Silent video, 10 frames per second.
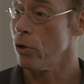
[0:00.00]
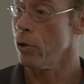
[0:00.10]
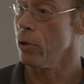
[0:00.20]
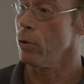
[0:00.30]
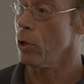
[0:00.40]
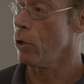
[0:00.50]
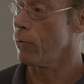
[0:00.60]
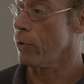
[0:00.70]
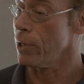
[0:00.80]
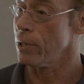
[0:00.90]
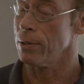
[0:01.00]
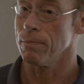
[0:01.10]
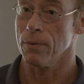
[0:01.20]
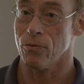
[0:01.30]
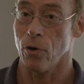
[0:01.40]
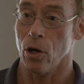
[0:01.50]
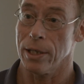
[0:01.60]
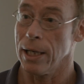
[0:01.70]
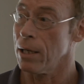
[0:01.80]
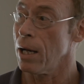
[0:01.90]
the colonel over this Foreign
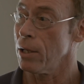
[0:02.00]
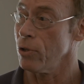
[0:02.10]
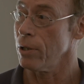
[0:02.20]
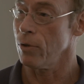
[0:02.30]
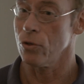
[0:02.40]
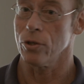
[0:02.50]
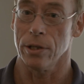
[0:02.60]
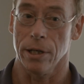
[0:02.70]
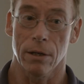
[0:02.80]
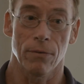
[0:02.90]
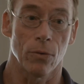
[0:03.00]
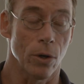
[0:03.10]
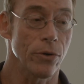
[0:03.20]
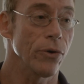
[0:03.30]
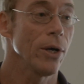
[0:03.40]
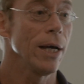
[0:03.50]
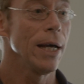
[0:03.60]
Technology Division of the Air Force.